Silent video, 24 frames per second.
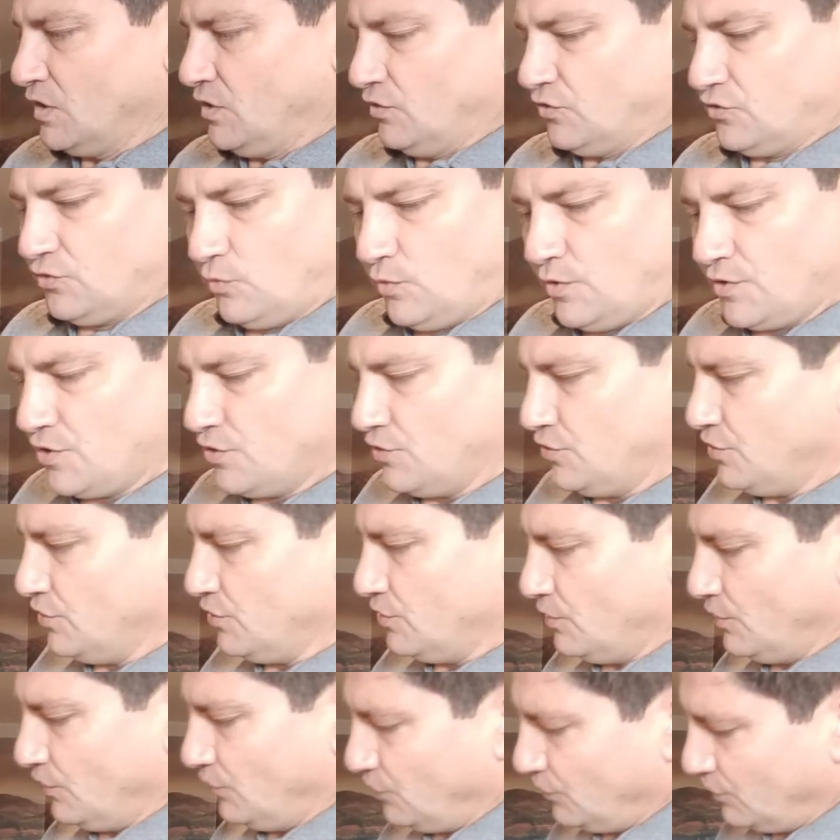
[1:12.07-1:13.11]
So what you
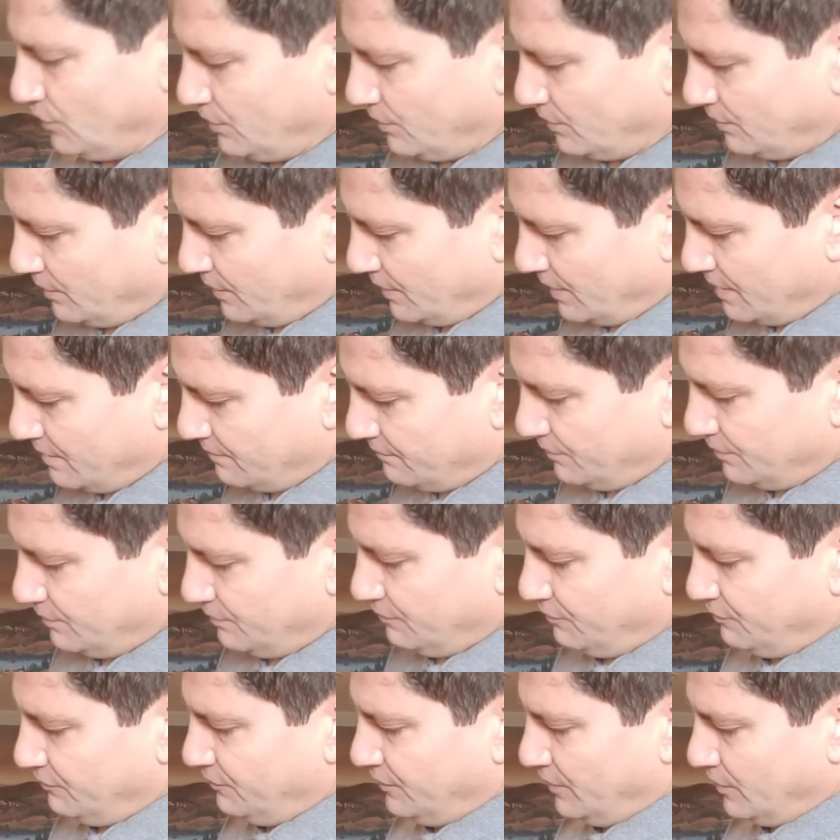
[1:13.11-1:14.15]
do is I have a
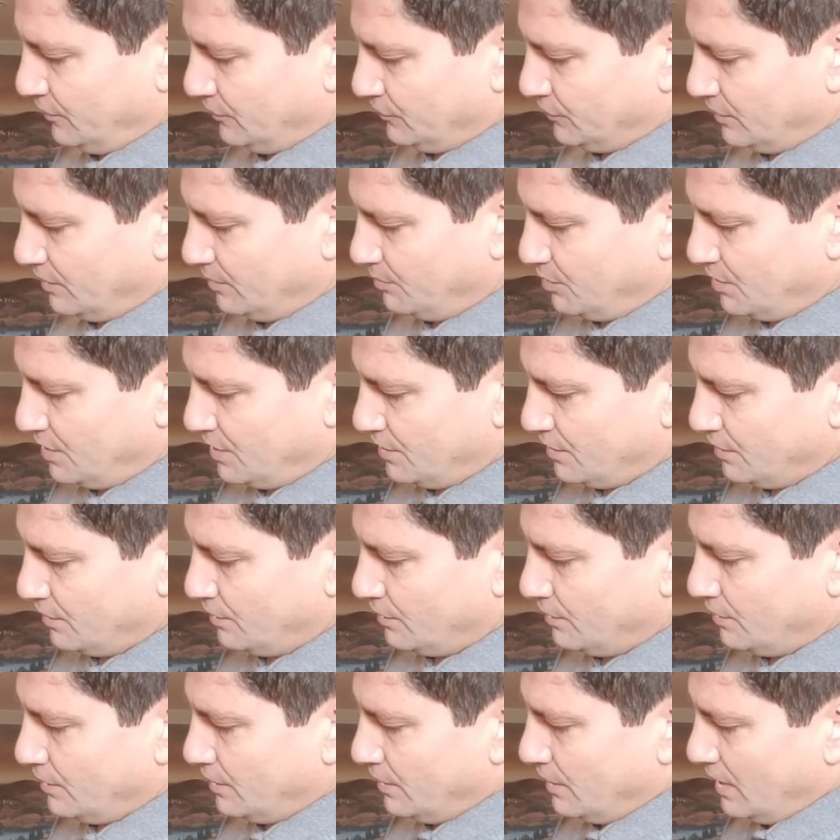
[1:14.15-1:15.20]
felt up
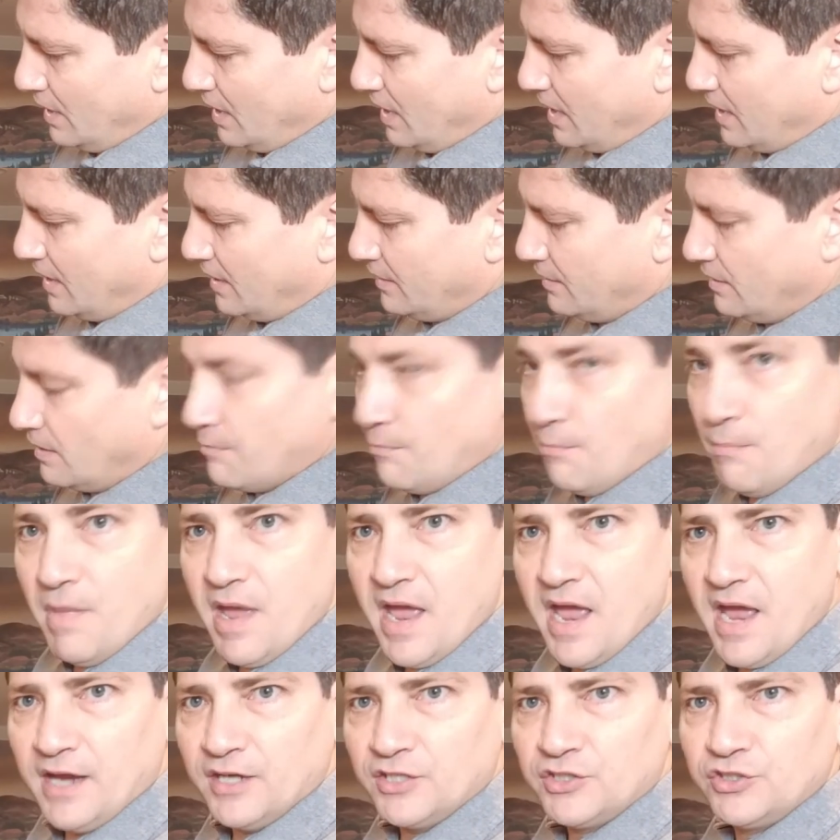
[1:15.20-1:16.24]
here and a
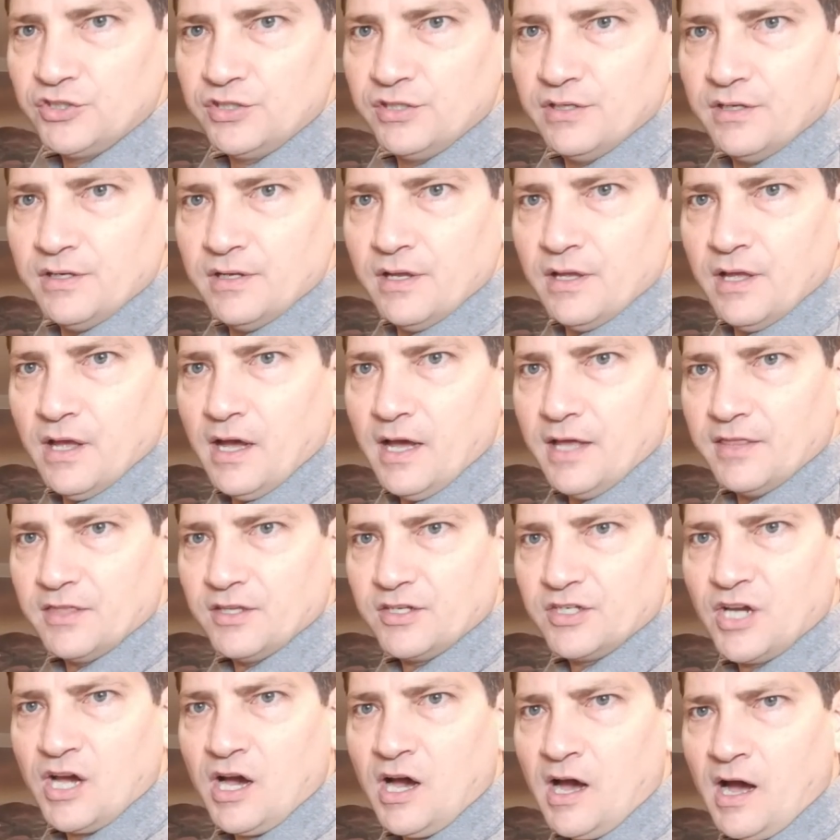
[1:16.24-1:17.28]
mesh at the
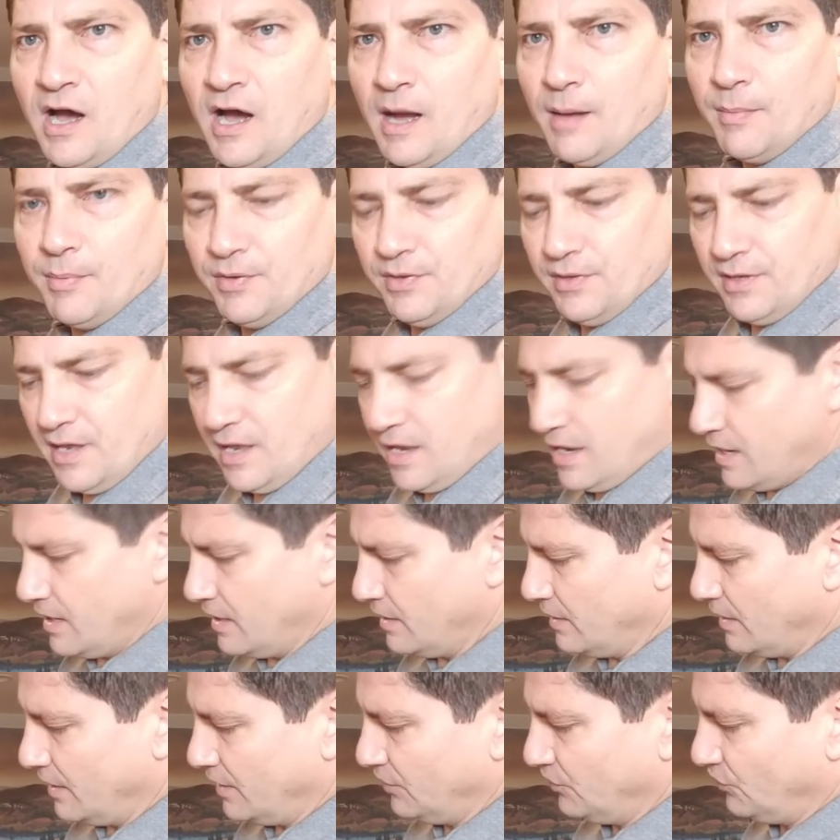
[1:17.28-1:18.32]
top.
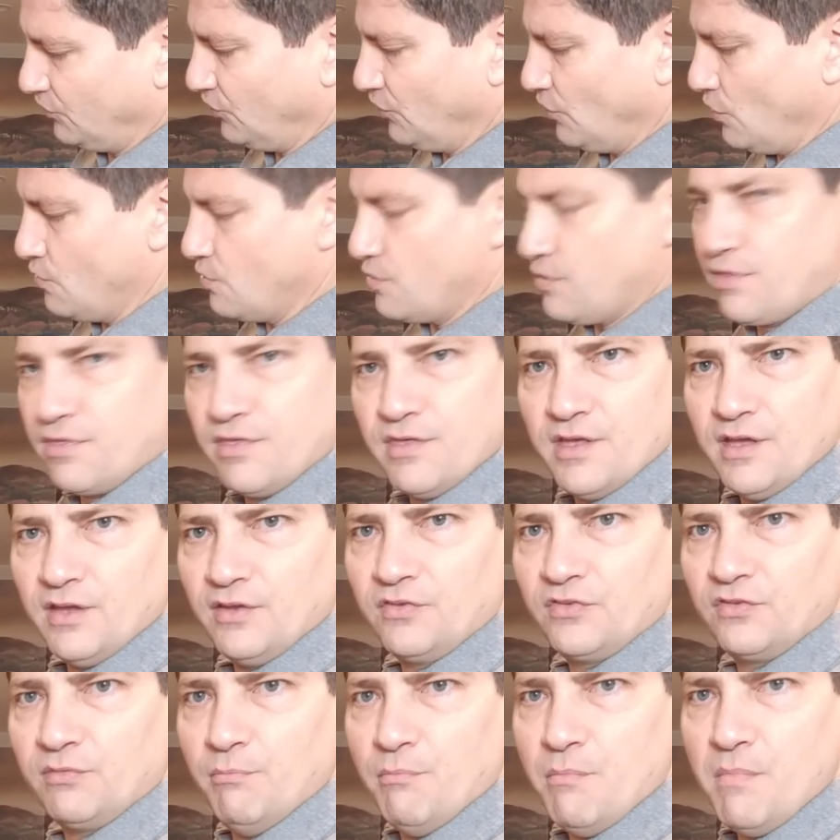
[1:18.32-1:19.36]
And I soak
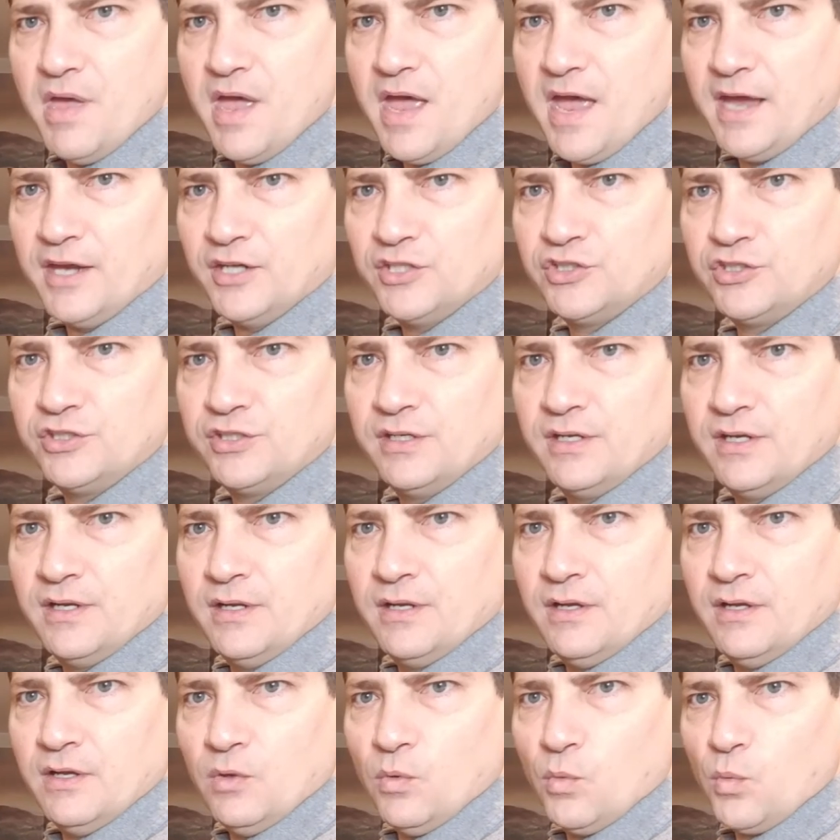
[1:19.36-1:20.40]
this mesh
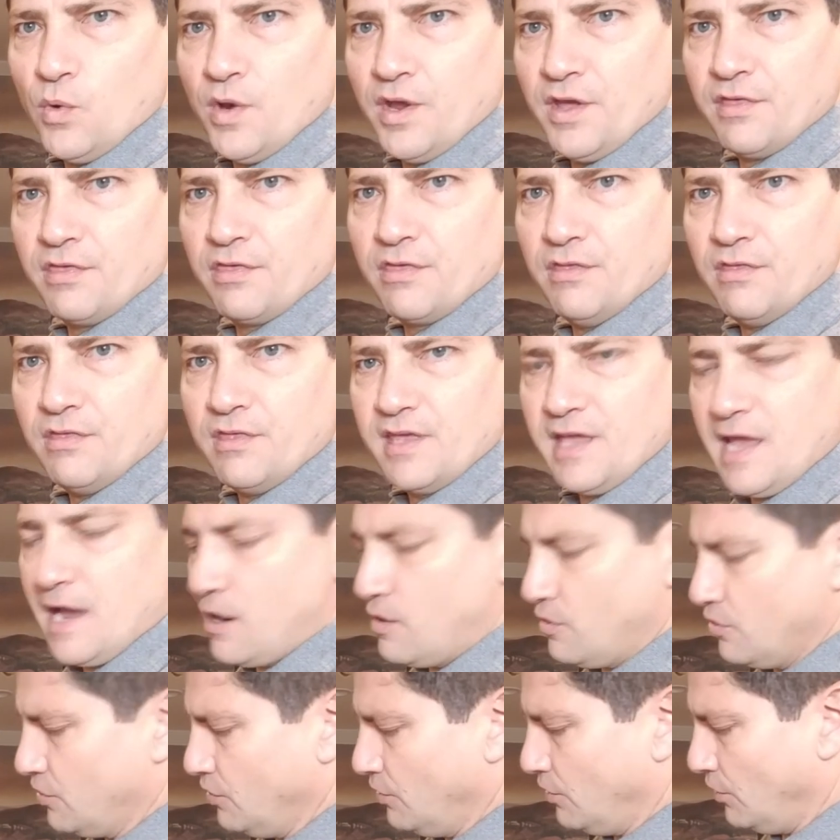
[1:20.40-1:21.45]
with the
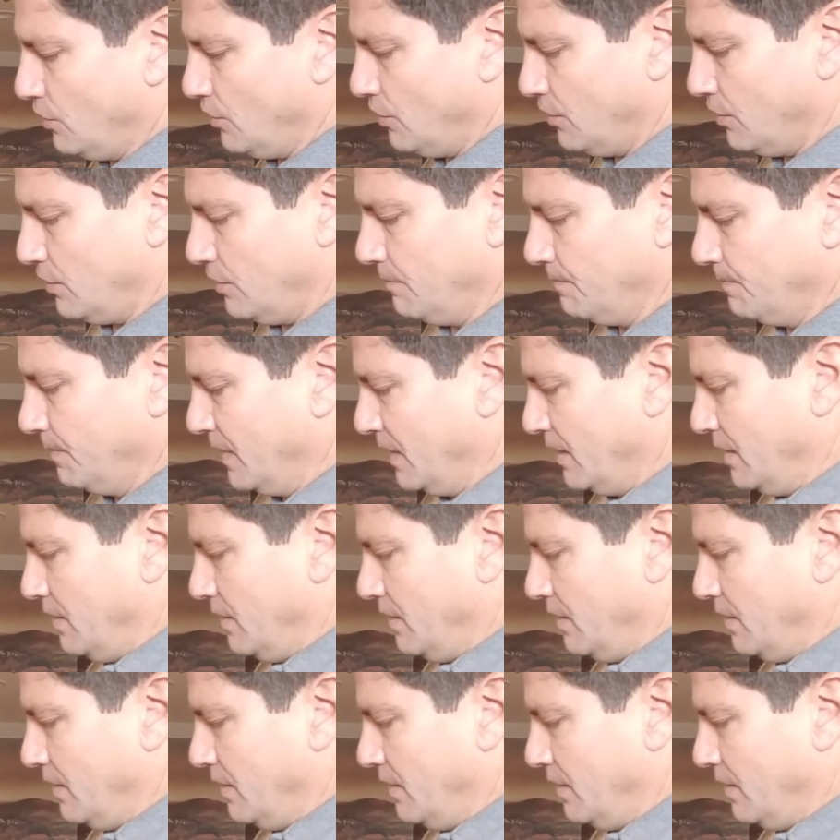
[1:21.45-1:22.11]
alcohol.